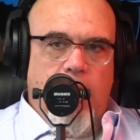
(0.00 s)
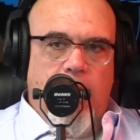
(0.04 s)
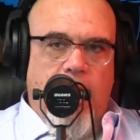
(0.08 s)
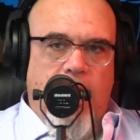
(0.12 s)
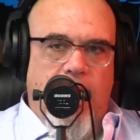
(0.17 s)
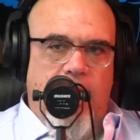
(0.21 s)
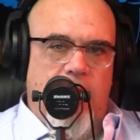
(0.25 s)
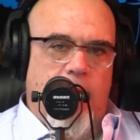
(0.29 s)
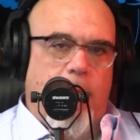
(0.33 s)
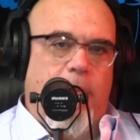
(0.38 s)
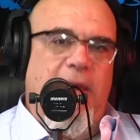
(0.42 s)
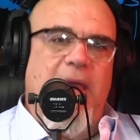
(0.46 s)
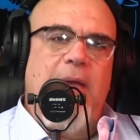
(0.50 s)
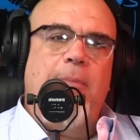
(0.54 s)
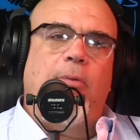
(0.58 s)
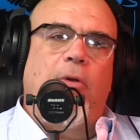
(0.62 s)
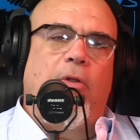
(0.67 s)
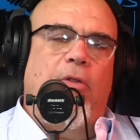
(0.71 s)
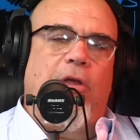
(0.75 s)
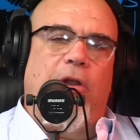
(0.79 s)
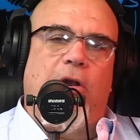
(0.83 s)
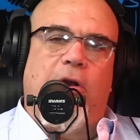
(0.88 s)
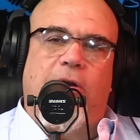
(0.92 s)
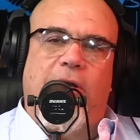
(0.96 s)
And the people
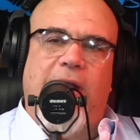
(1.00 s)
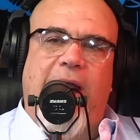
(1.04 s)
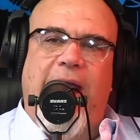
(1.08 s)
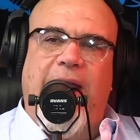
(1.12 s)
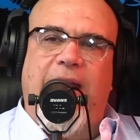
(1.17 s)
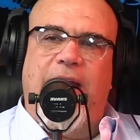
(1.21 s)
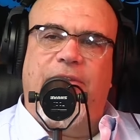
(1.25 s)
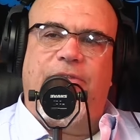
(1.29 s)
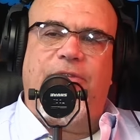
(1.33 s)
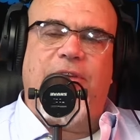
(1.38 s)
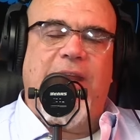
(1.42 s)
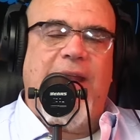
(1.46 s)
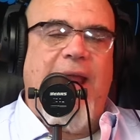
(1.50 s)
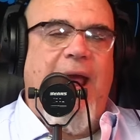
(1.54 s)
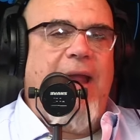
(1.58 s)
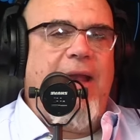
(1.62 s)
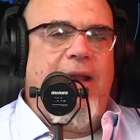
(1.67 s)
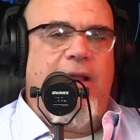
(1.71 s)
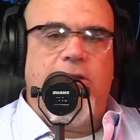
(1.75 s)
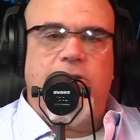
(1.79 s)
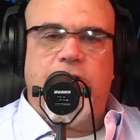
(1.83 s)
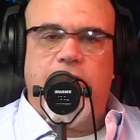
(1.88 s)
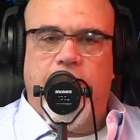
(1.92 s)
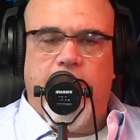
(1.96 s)
I that are native
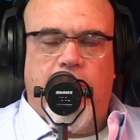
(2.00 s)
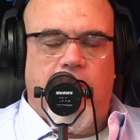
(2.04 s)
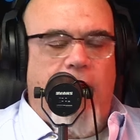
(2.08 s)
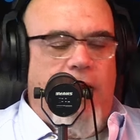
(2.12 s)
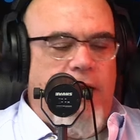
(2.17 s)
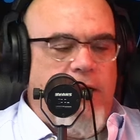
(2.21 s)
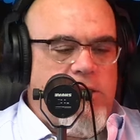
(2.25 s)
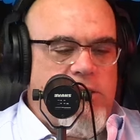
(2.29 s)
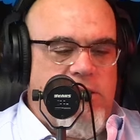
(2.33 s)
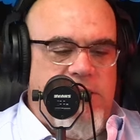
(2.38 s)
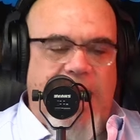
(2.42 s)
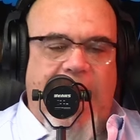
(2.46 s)
Canadians I, are the greatest,